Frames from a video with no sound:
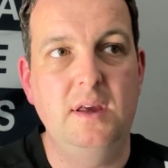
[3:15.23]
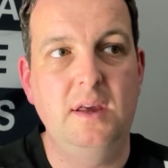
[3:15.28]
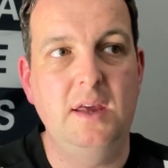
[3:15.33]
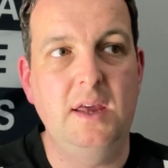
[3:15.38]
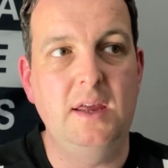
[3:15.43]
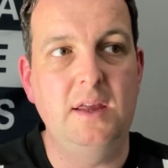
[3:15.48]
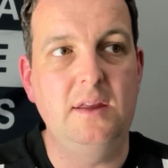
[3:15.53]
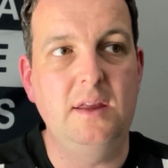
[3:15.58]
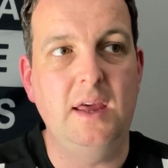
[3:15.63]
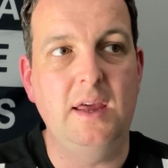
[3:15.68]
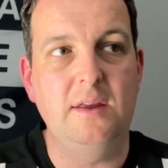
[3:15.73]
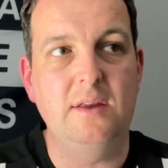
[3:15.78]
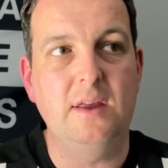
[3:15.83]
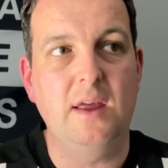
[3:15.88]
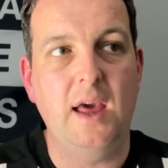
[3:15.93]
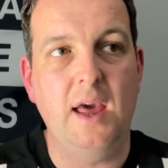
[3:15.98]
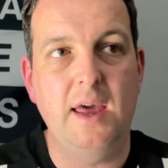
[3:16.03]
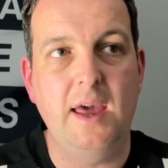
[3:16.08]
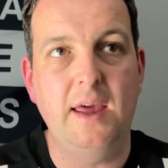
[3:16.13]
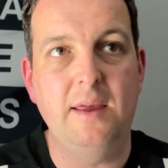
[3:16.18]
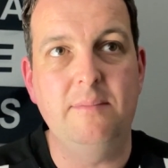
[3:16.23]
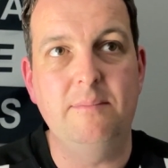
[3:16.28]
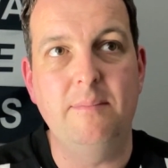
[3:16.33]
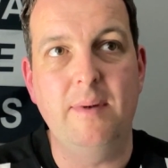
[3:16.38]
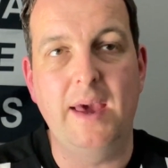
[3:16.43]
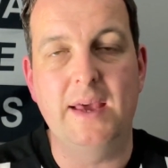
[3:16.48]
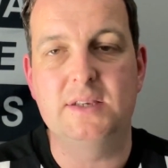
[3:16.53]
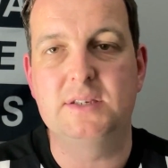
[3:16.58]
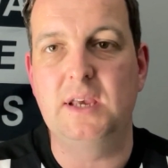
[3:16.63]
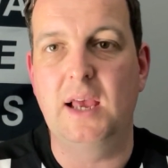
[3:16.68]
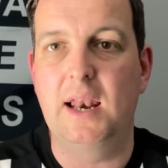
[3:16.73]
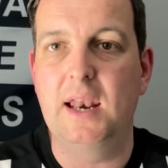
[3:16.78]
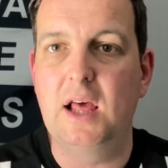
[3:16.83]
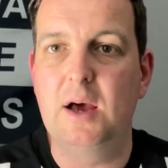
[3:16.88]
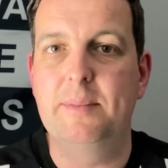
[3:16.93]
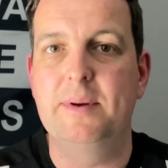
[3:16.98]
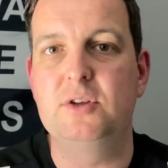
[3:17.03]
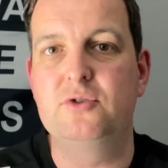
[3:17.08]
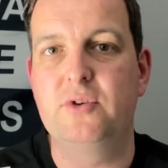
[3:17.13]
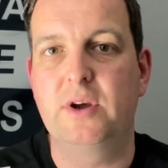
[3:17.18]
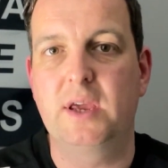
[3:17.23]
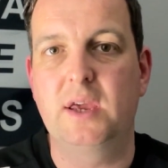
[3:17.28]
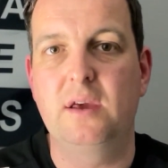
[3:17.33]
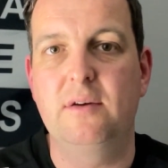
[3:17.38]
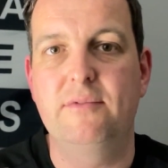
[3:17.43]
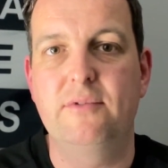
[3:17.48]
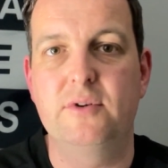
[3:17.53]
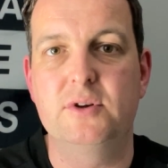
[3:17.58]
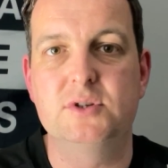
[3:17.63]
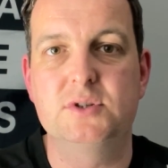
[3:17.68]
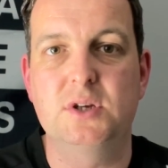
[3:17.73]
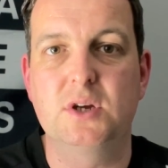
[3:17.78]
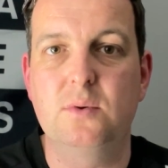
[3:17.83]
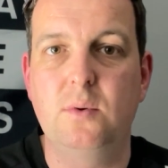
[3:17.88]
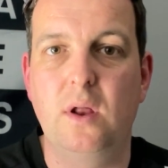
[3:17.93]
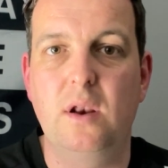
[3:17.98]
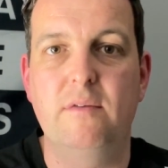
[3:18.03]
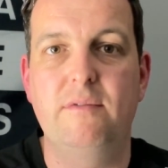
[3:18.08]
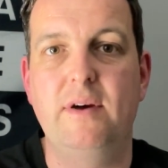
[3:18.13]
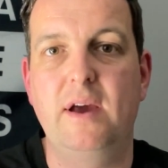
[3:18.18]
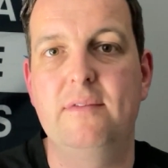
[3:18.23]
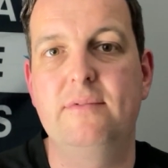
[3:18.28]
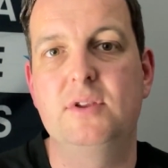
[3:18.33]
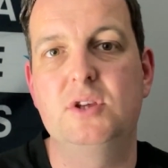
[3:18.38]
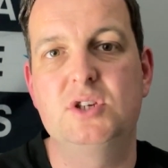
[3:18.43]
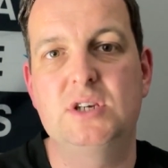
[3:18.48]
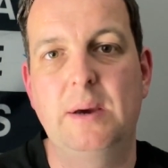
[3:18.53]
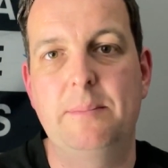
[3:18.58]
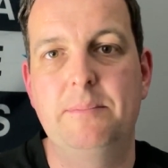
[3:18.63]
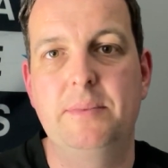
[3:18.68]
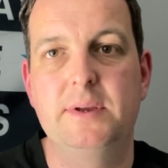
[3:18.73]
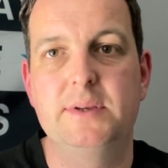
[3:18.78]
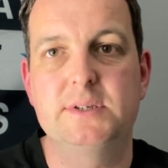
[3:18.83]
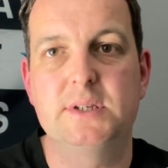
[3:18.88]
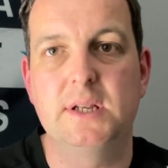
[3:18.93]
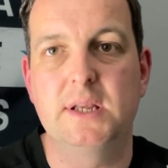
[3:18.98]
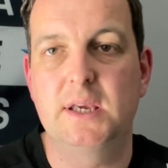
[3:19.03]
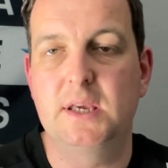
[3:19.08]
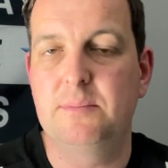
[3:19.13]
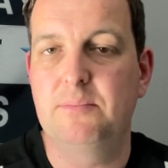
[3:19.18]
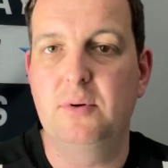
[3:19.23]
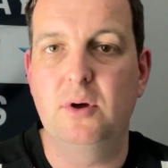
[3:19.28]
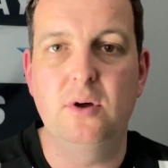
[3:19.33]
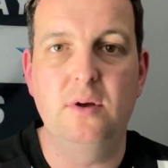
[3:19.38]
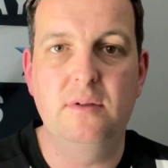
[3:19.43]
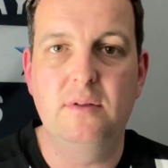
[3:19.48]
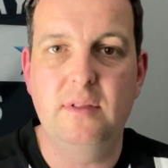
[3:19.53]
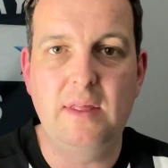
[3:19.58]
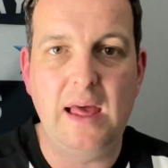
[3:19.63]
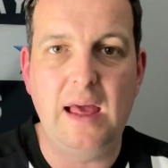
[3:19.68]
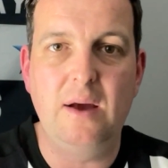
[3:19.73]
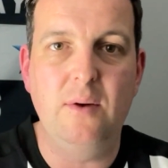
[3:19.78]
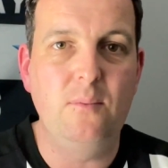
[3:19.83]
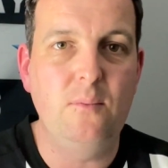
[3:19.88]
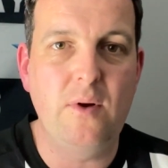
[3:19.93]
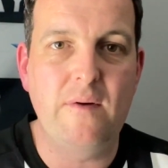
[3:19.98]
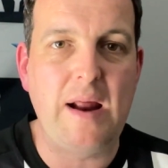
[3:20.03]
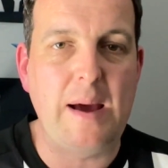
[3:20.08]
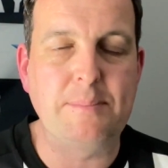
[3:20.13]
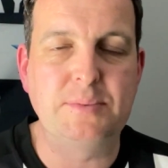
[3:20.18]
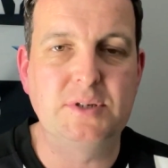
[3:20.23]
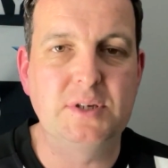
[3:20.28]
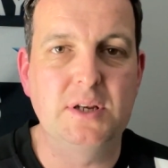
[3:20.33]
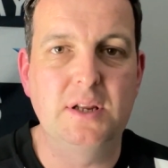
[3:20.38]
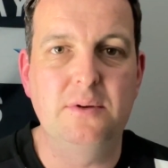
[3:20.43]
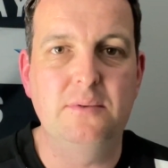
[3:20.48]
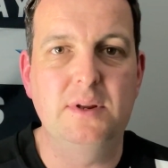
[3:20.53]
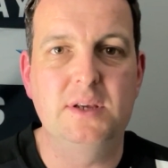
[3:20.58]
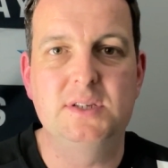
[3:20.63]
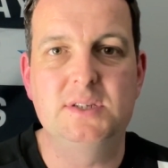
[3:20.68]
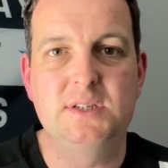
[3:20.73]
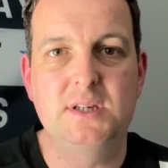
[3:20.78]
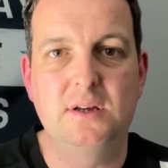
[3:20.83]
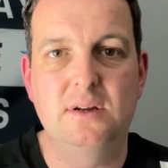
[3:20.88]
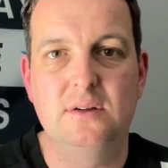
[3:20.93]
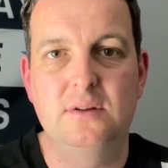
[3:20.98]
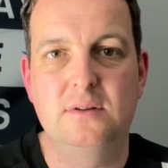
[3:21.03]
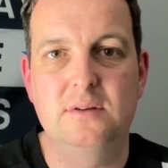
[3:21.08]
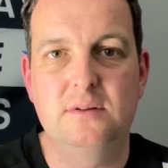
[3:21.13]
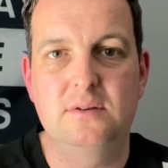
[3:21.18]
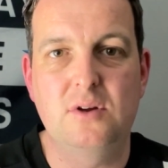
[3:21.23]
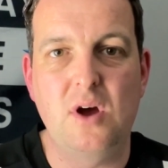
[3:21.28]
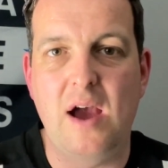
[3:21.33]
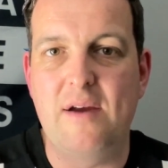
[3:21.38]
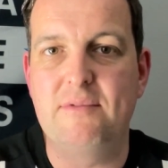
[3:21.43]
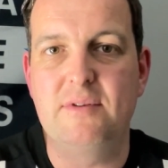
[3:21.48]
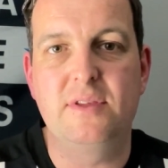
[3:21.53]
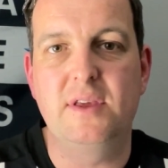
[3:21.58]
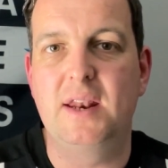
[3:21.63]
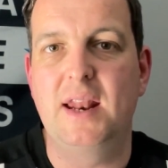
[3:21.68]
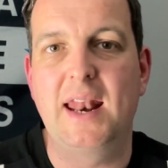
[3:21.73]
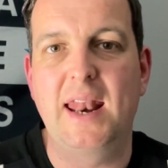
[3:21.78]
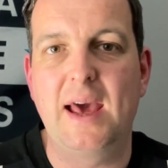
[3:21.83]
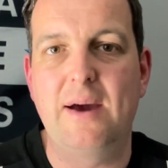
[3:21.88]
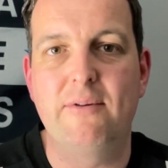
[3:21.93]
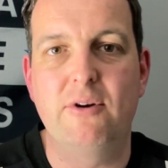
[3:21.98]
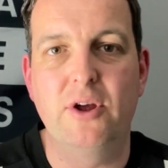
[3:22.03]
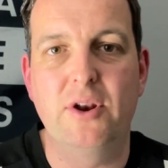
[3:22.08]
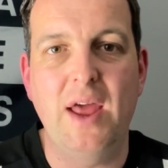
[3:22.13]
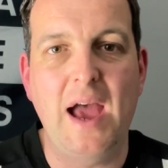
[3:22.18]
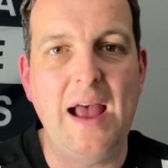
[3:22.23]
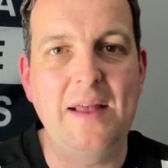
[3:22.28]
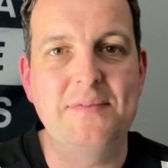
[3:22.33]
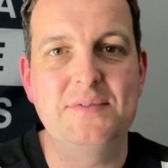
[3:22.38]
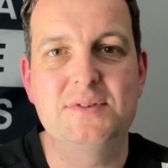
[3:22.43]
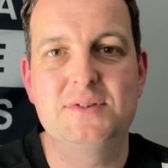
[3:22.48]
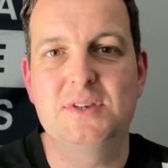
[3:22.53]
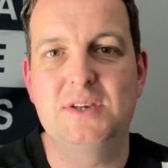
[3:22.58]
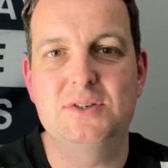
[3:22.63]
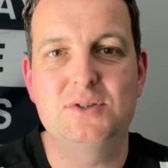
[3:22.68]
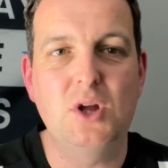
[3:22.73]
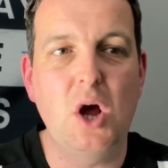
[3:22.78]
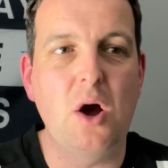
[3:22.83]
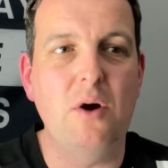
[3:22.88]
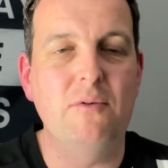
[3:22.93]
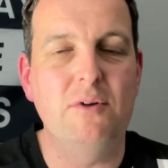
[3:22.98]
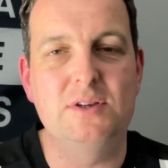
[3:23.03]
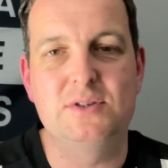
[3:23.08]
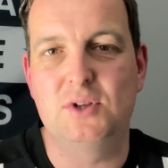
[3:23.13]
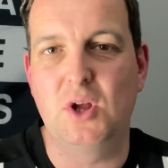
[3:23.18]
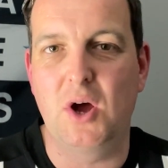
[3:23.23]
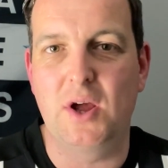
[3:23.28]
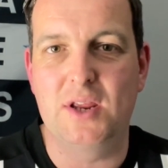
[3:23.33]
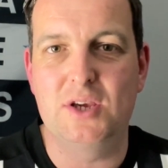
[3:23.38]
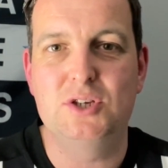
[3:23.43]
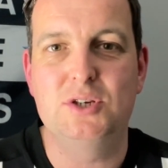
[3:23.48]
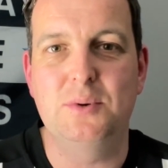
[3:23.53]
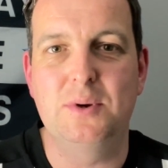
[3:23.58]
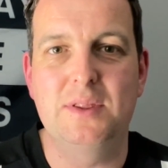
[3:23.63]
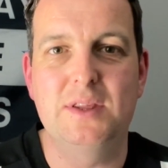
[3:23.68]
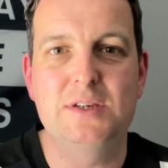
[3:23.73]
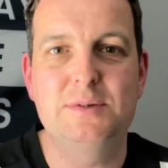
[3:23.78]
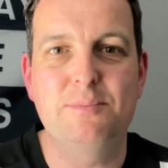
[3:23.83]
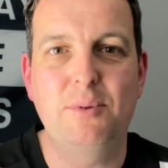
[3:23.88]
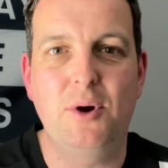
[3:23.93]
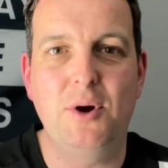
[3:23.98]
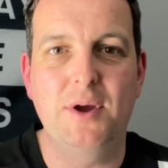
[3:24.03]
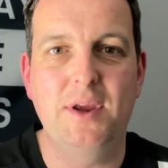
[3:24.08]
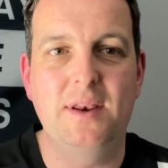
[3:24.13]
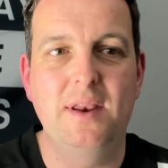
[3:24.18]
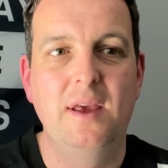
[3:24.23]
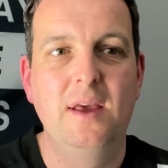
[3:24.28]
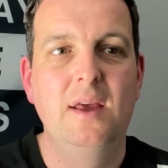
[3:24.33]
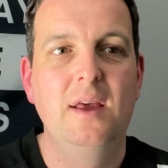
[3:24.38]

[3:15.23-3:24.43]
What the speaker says: it makes it a little bit trickier for us to qualify for the Champions League, but we're absolutely still got everything in our own hands. It's not an issue at this point.